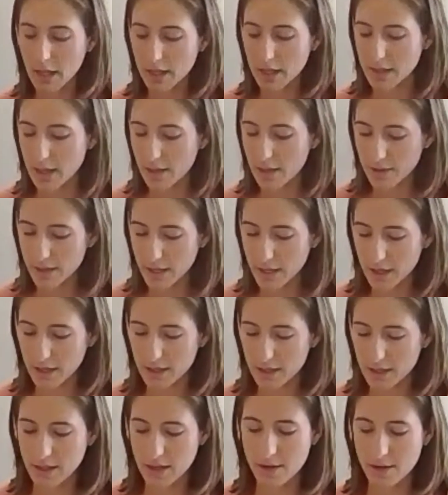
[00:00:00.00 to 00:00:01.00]
The other thing
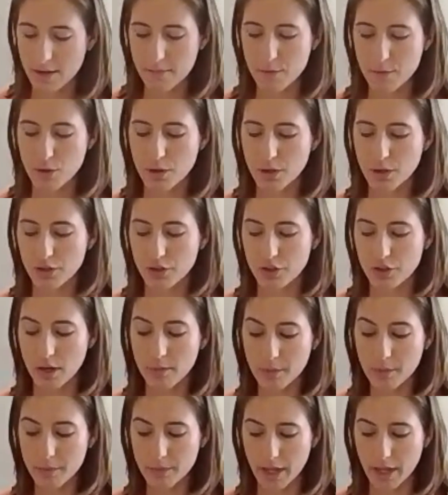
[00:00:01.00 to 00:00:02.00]
is you can jump,